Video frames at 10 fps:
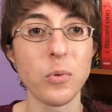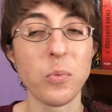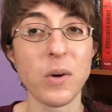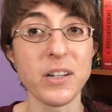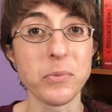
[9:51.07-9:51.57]

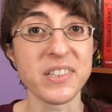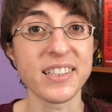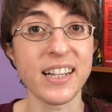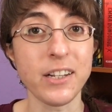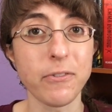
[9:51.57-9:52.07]
what it was
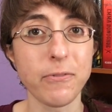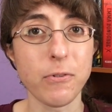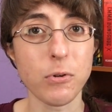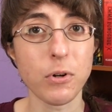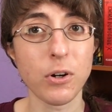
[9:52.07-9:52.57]
like
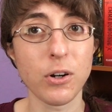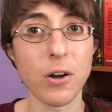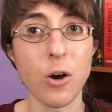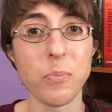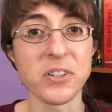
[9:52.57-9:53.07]
for
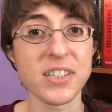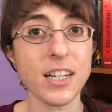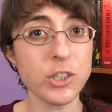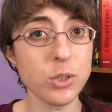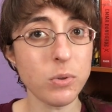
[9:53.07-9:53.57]

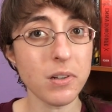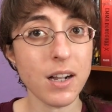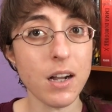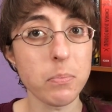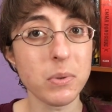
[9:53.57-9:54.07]
homosexual
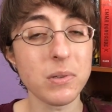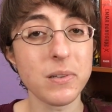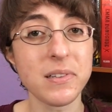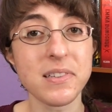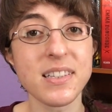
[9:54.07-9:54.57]

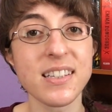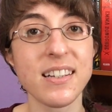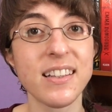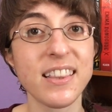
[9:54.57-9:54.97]
couples.